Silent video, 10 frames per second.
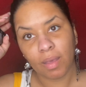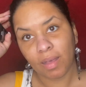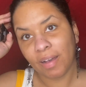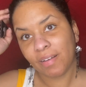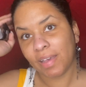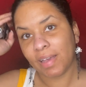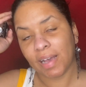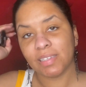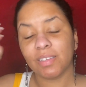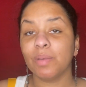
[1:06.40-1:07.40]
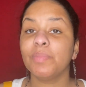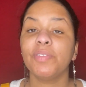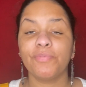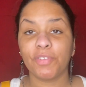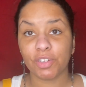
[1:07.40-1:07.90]
Okay guys, so let me
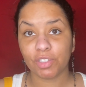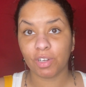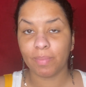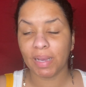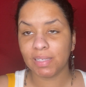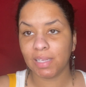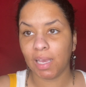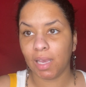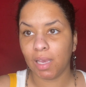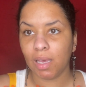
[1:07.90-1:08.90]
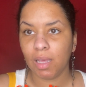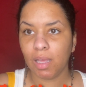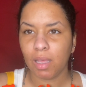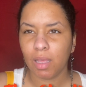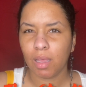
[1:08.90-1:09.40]
first start by saying
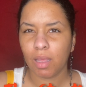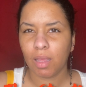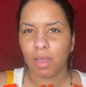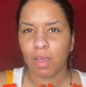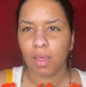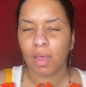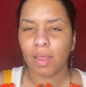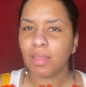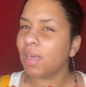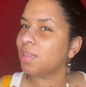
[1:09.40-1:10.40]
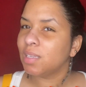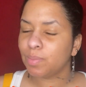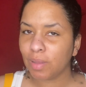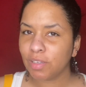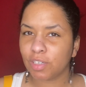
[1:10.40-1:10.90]
that this
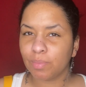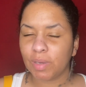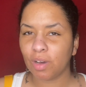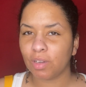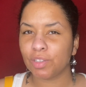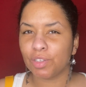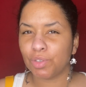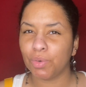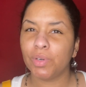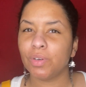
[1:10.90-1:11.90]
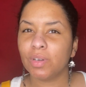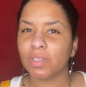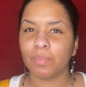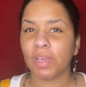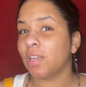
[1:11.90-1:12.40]
probably shouldn't be called a tutorial because
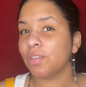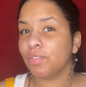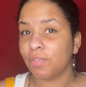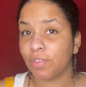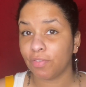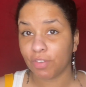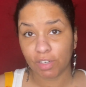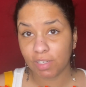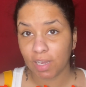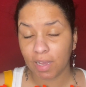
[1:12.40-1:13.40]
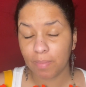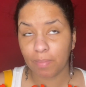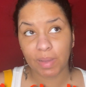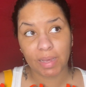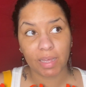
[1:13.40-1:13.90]
I'm kind of doing it for the first time,
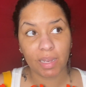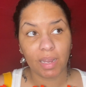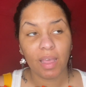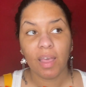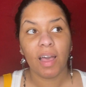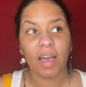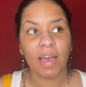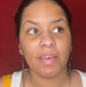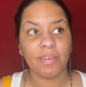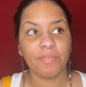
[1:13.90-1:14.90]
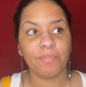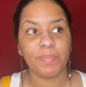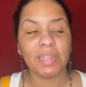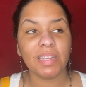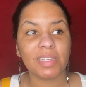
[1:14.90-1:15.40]
but I've
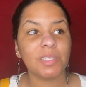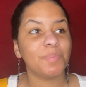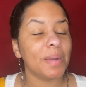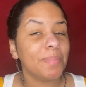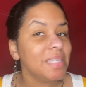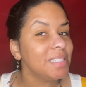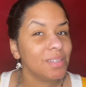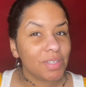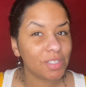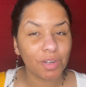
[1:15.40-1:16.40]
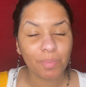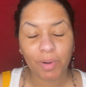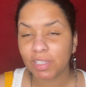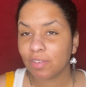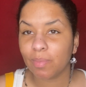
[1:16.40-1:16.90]
been experimenting with certain
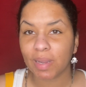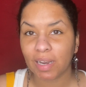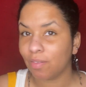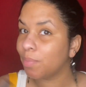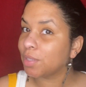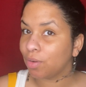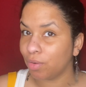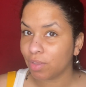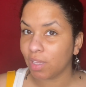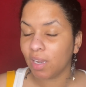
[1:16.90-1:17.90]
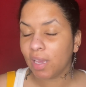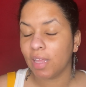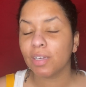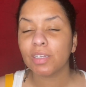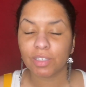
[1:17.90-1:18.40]
parts of it, but I never put the whole thing
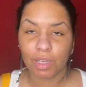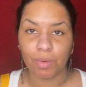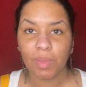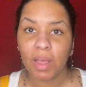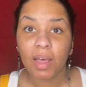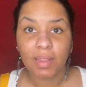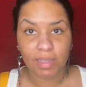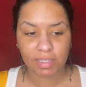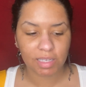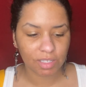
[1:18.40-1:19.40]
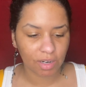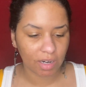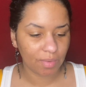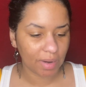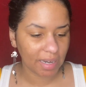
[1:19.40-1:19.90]
together. So let's get
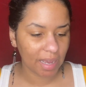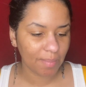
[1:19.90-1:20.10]
started. Right now